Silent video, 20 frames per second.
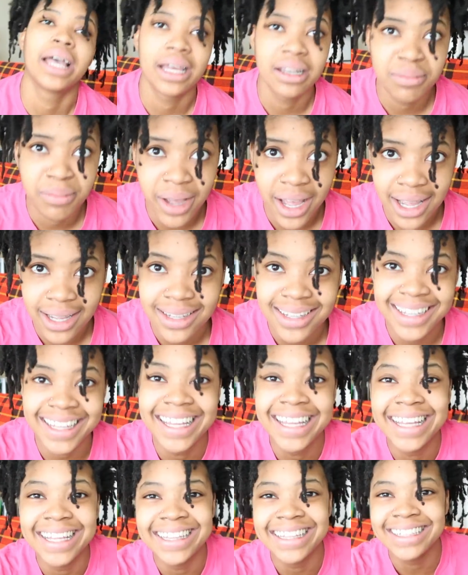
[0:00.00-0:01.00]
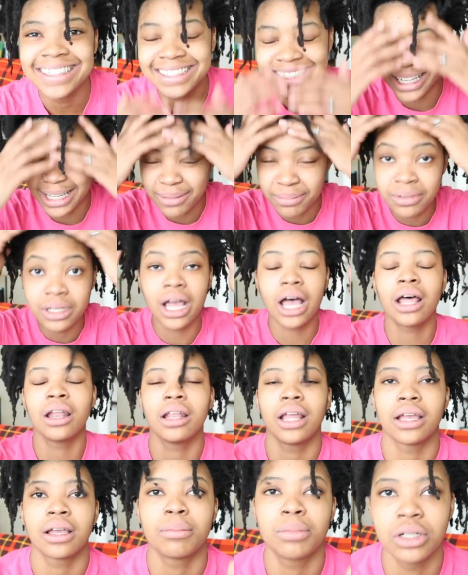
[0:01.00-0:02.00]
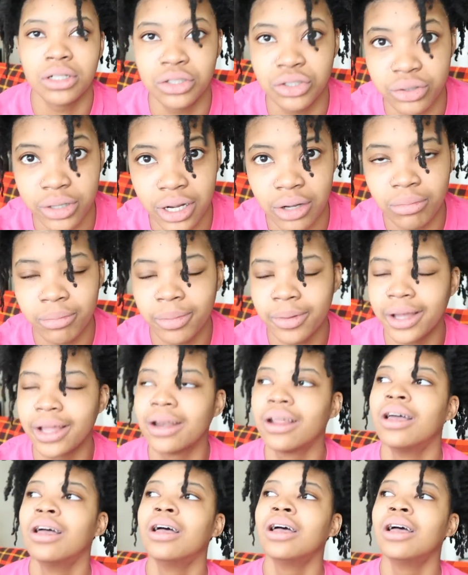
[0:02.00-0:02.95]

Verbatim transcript: head back in the tub, not like I'm gonna drown, but